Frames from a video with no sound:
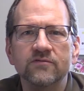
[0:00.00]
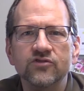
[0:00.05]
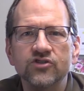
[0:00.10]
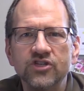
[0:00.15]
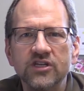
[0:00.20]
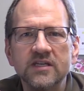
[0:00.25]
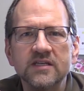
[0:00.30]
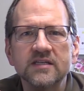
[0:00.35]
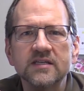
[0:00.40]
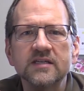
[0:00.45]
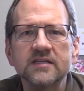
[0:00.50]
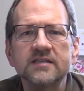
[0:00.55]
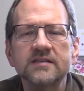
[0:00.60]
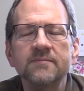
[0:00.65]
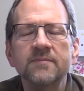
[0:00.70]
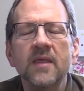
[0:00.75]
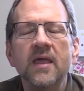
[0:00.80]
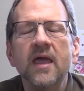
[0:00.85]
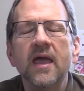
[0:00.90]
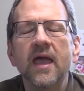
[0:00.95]
of
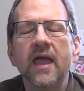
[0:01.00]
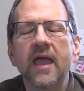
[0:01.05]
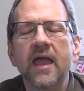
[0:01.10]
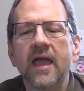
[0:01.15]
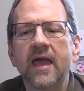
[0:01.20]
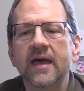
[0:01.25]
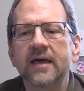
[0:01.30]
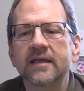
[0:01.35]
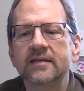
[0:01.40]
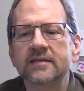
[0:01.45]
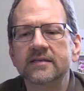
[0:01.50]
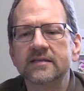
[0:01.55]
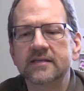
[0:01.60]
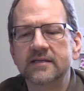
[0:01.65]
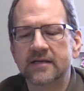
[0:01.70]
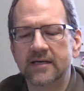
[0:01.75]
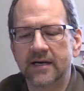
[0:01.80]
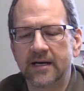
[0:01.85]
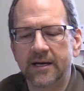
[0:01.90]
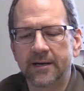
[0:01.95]
Jesus, and
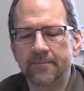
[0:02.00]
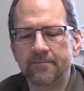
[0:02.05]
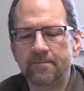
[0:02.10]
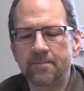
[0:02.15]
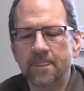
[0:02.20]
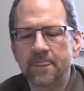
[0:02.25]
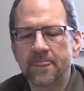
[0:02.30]
um,